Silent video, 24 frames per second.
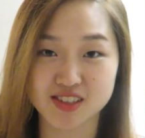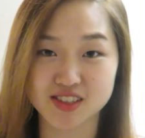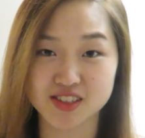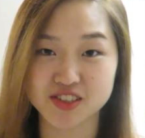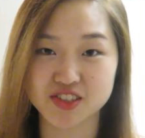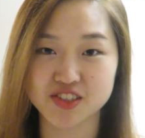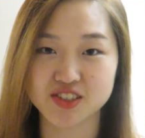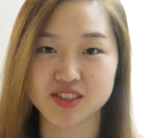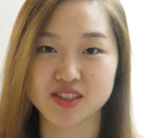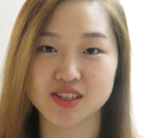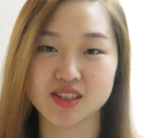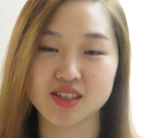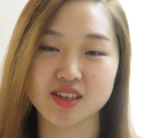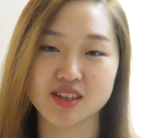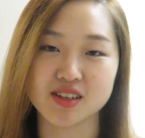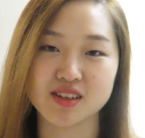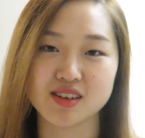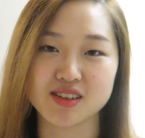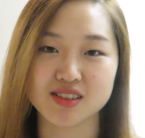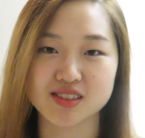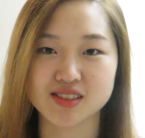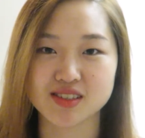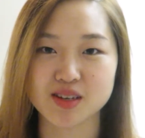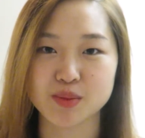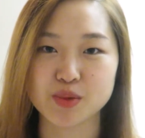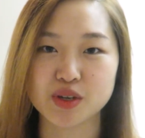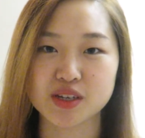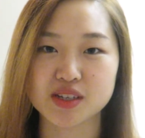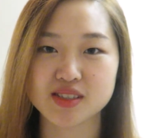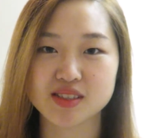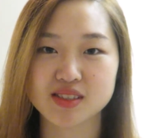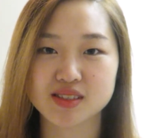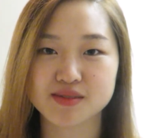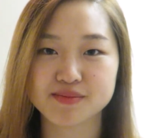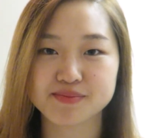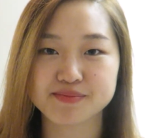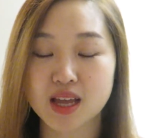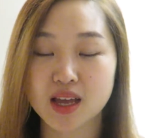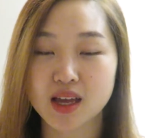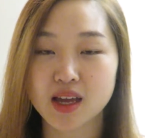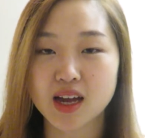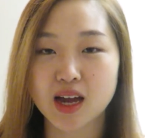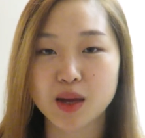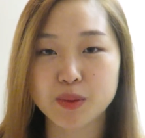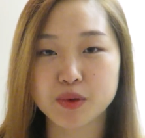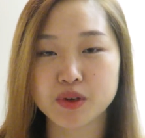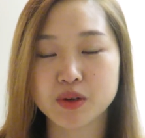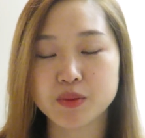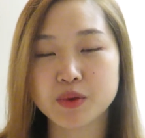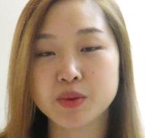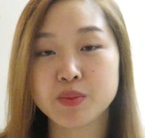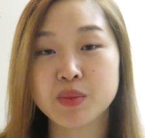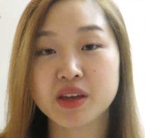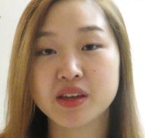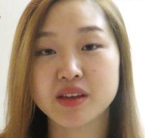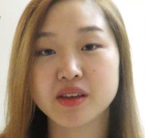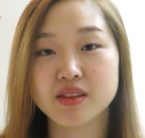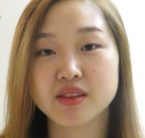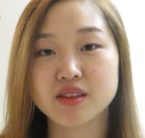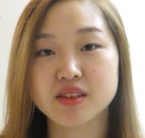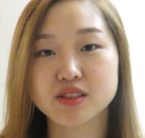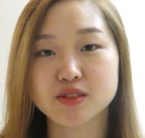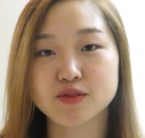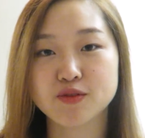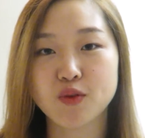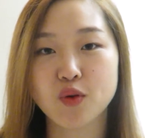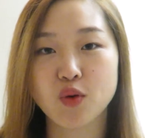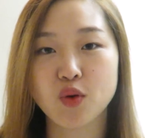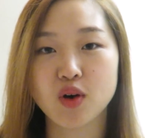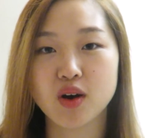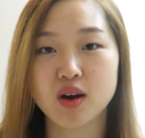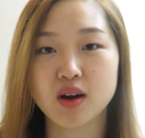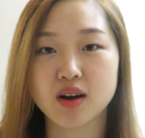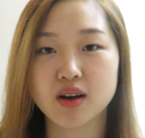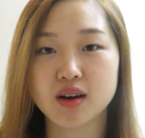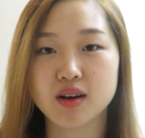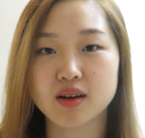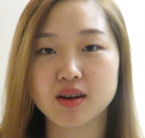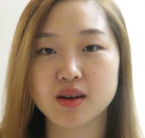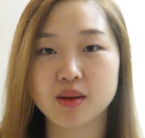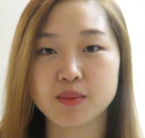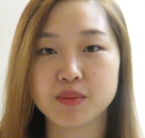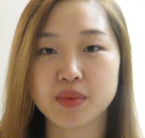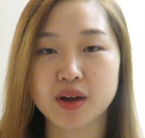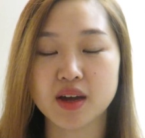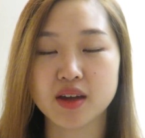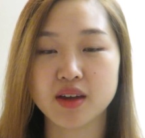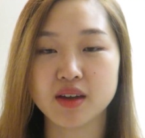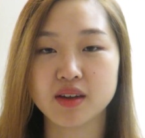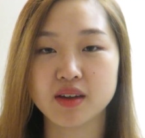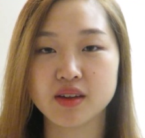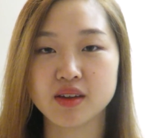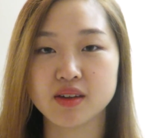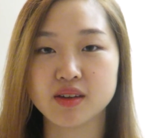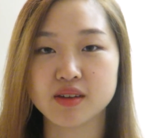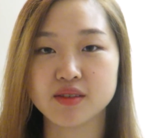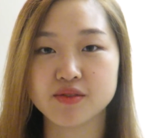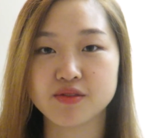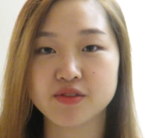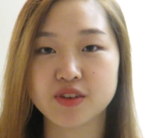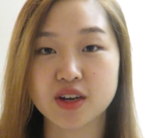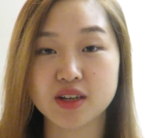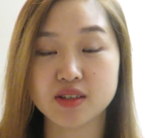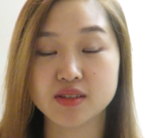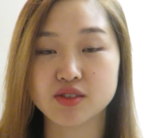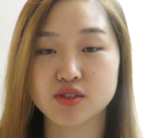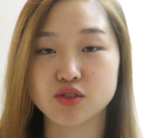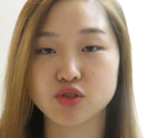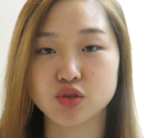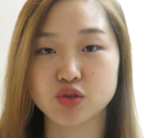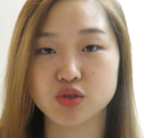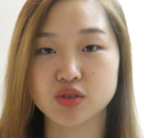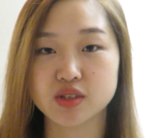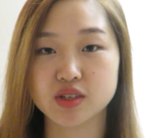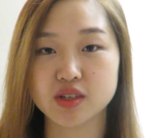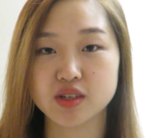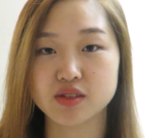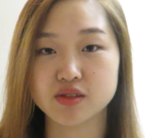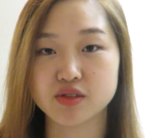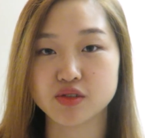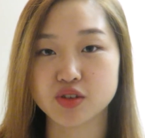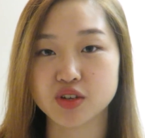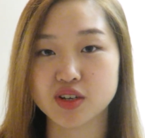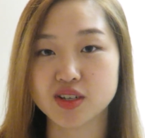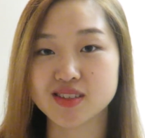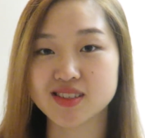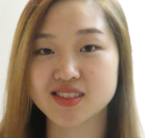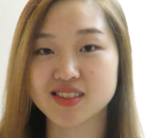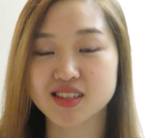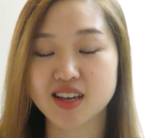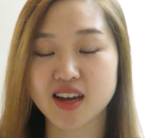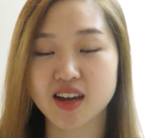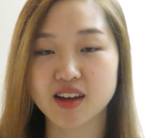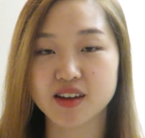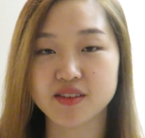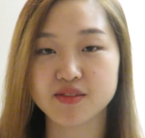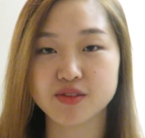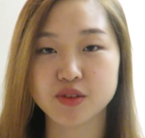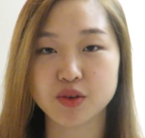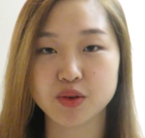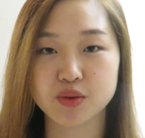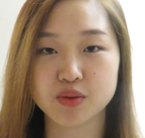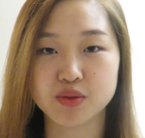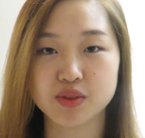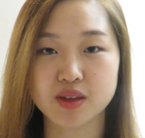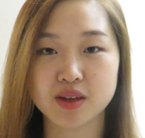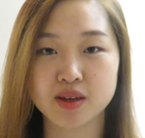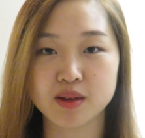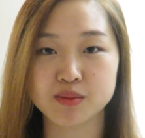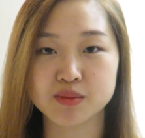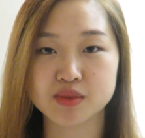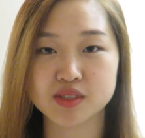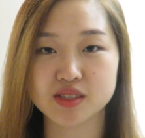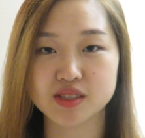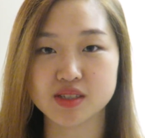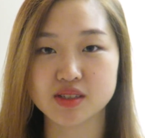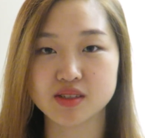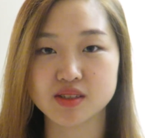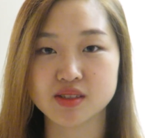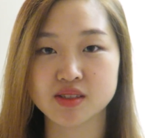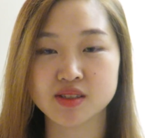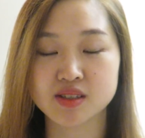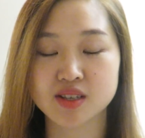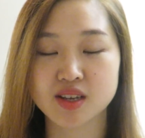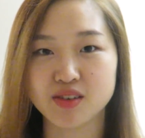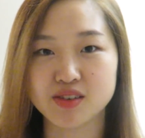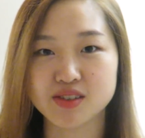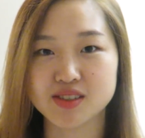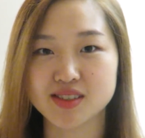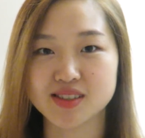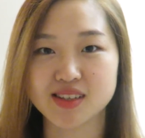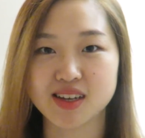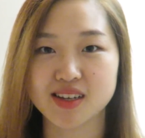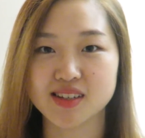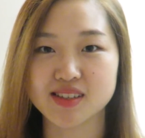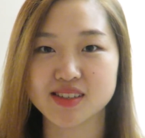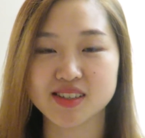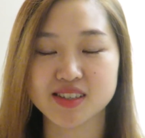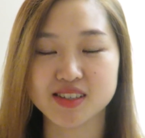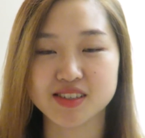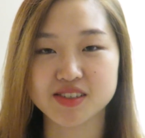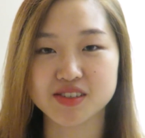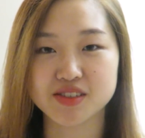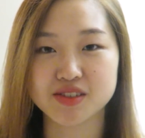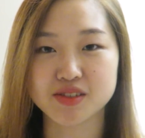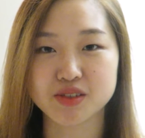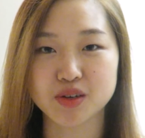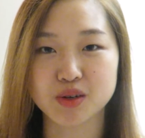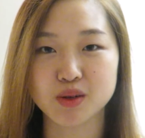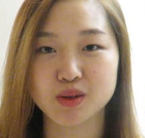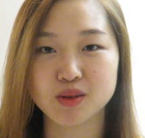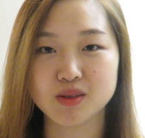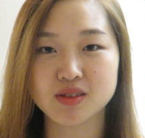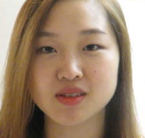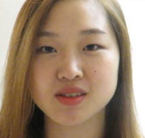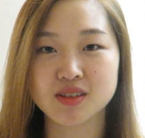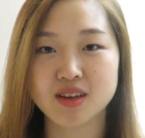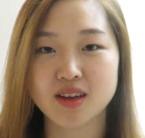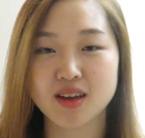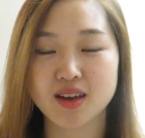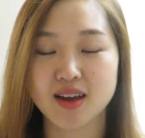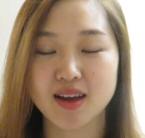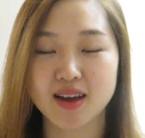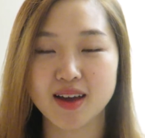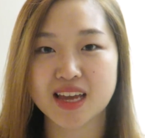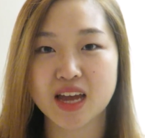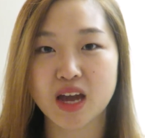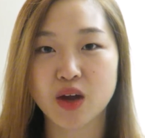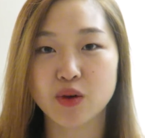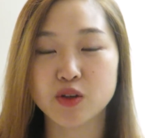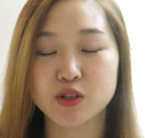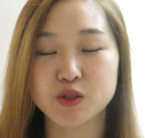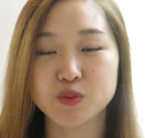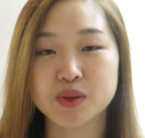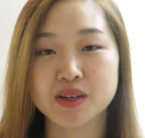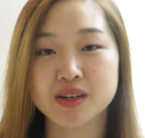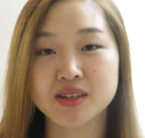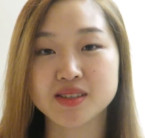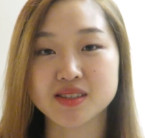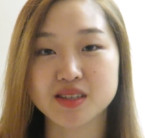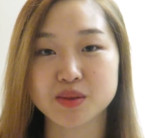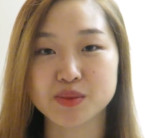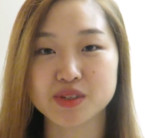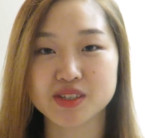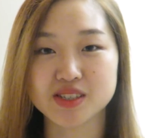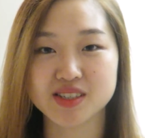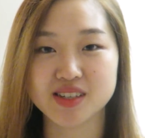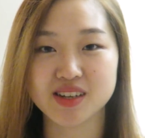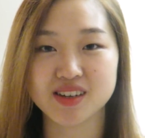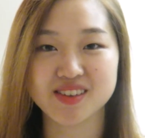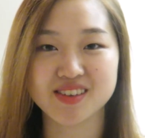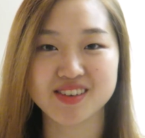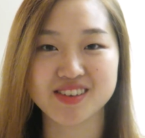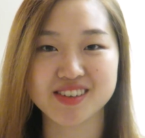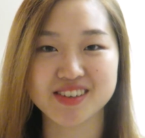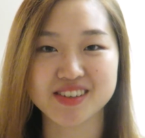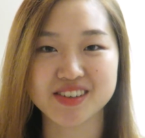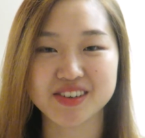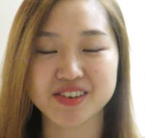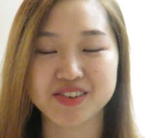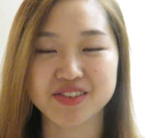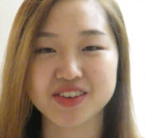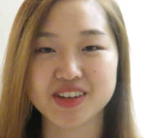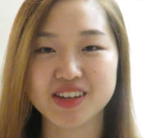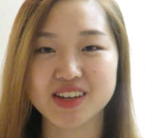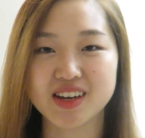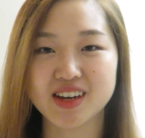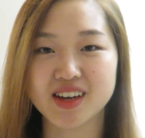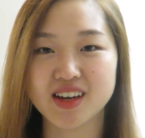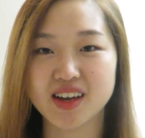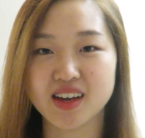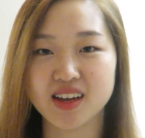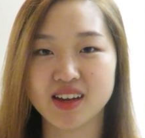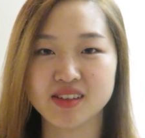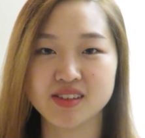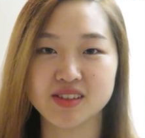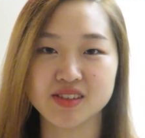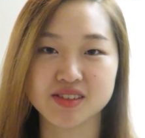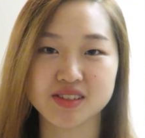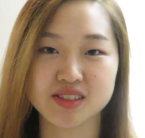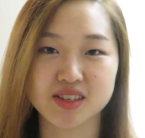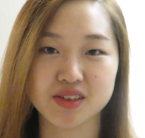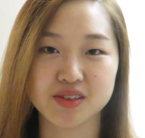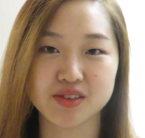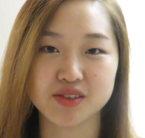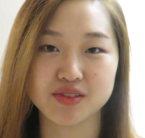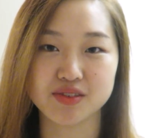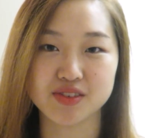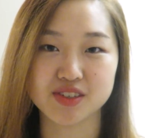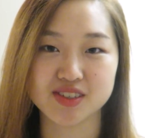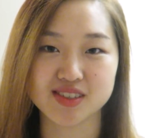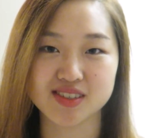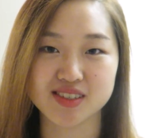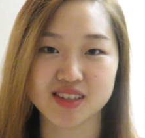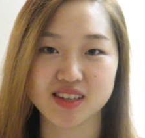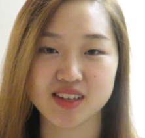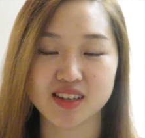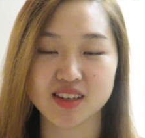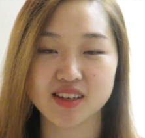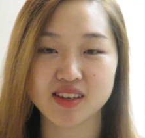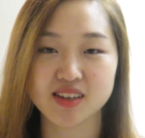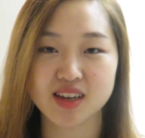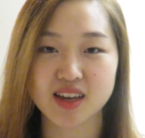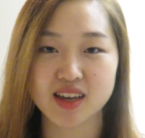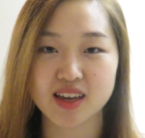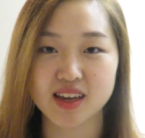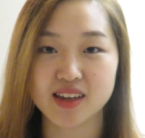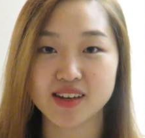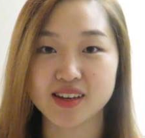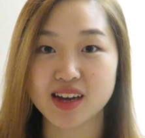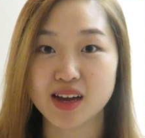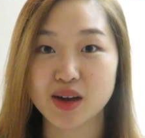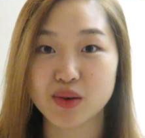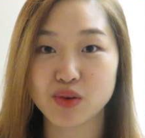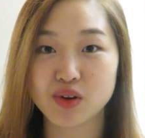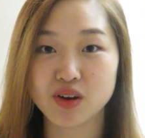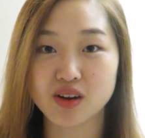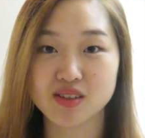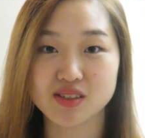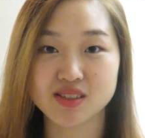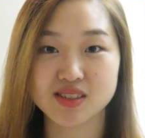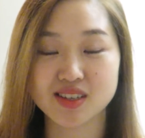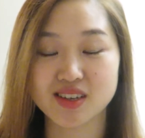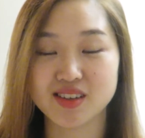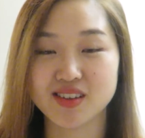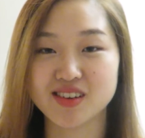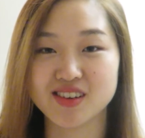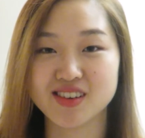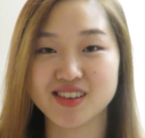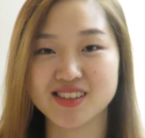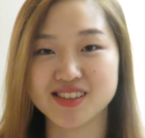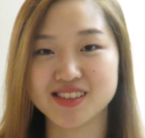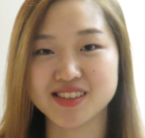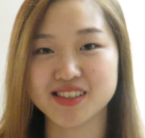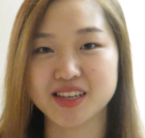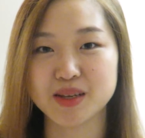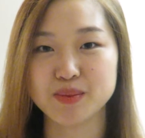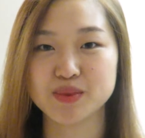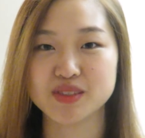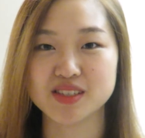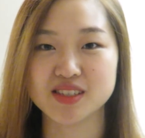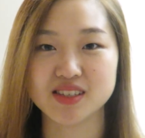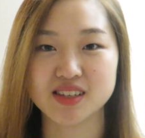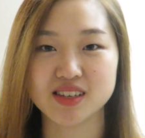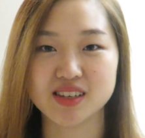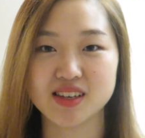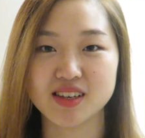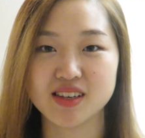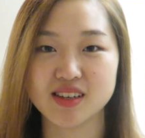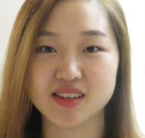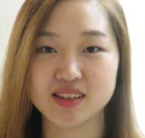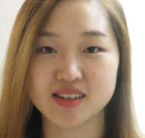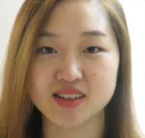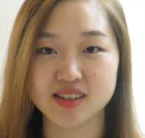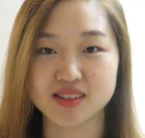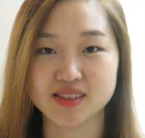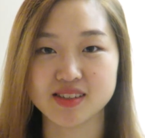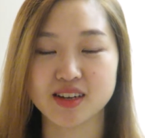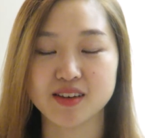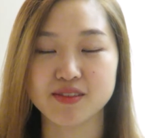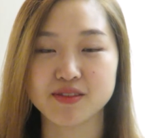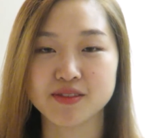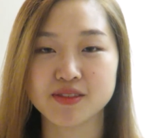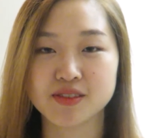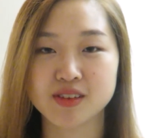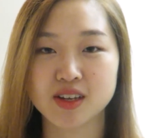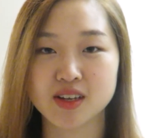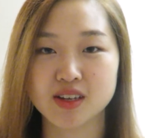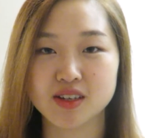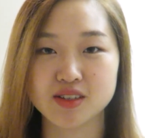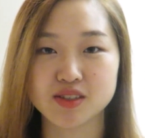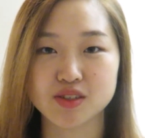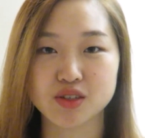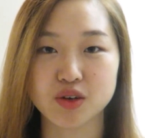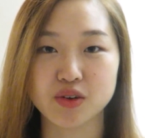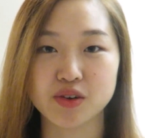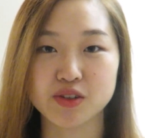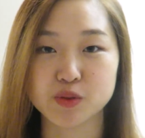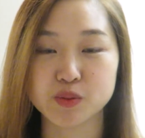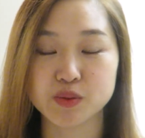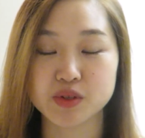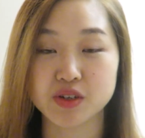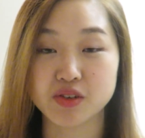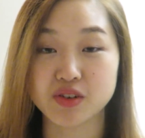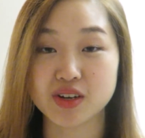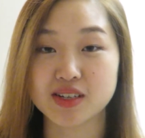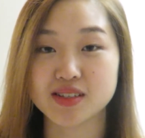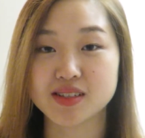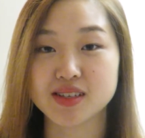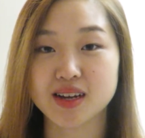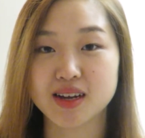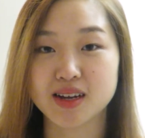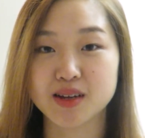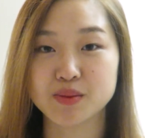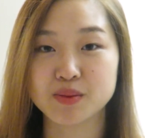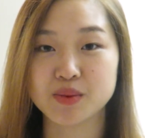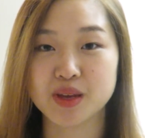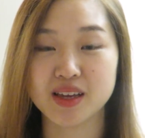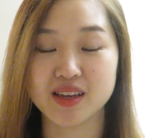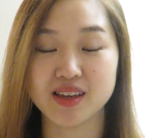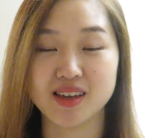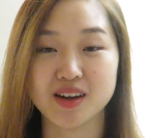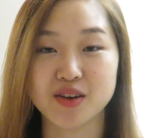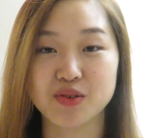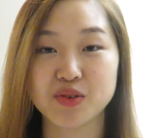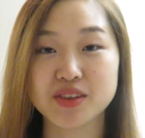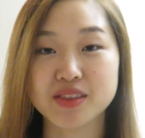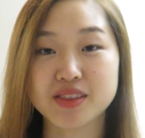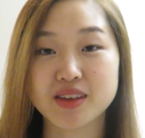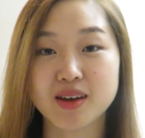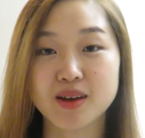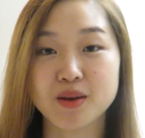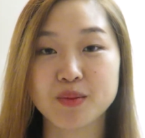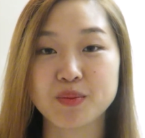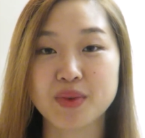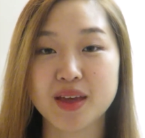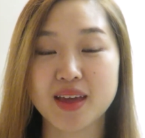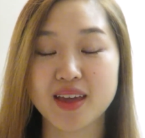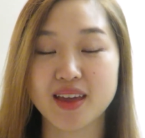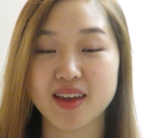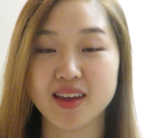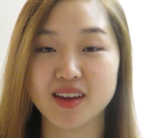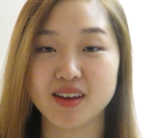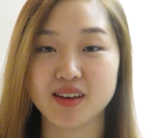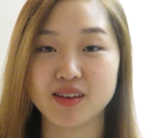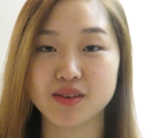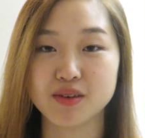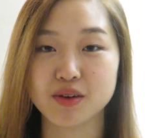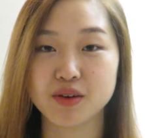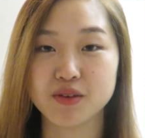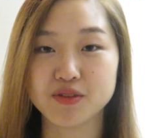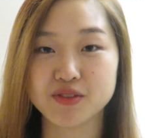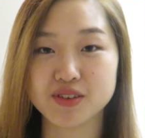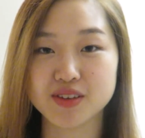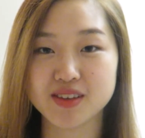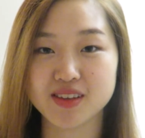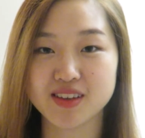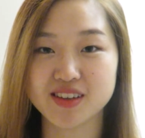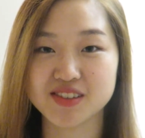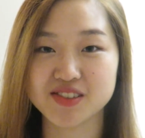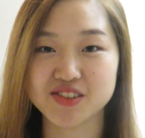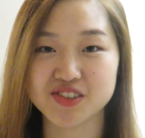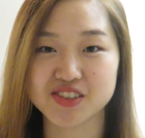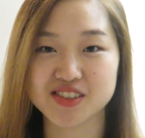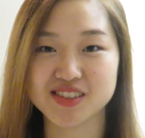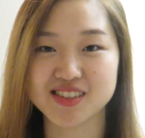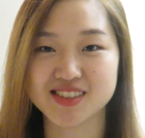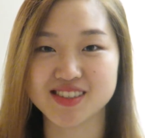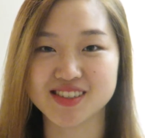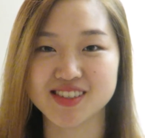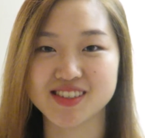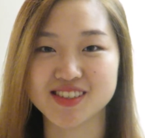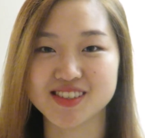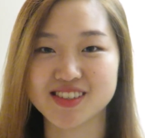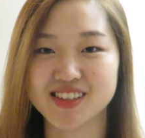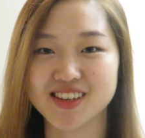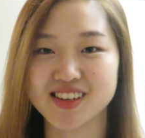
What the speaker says: delicious in our stomachs. I'm going to be making this for my friends Julia and Chris. I've known them since I was 19 years old. And we spent a summer together in Korea at Yonsei University. And now we're all together in the same city in SF. So it's been a great time hanging out with them and hopefully they enjoy this dish